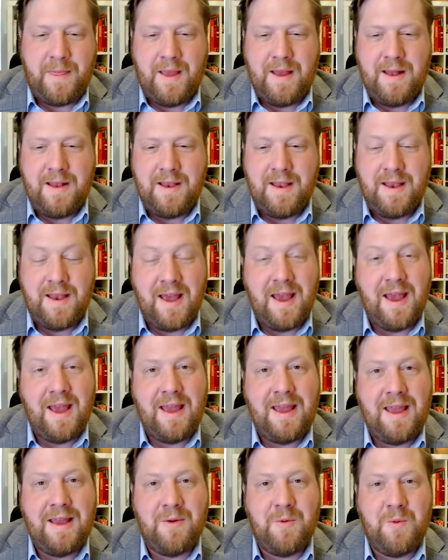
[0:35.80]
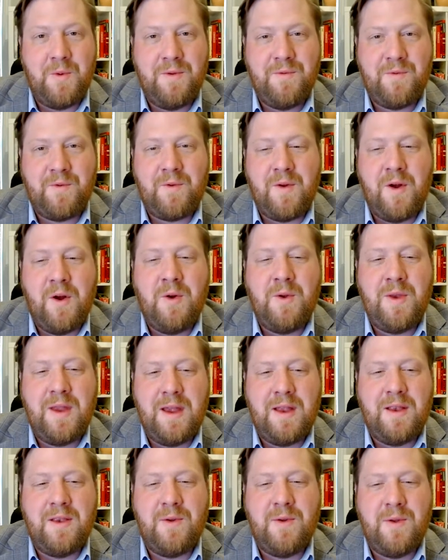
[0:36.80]
Today, we've grown
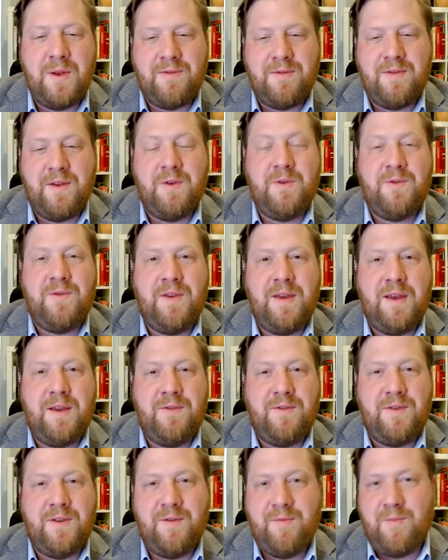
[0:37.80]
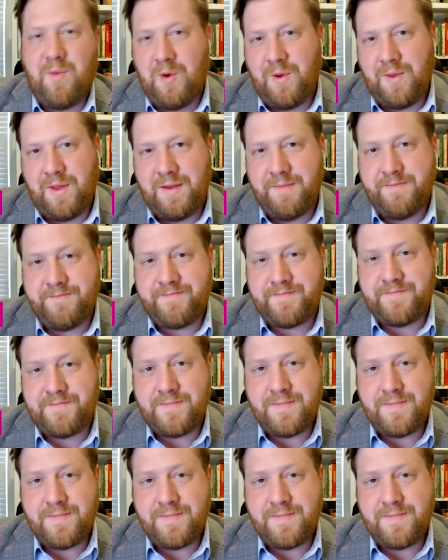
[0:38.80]
into an association of more than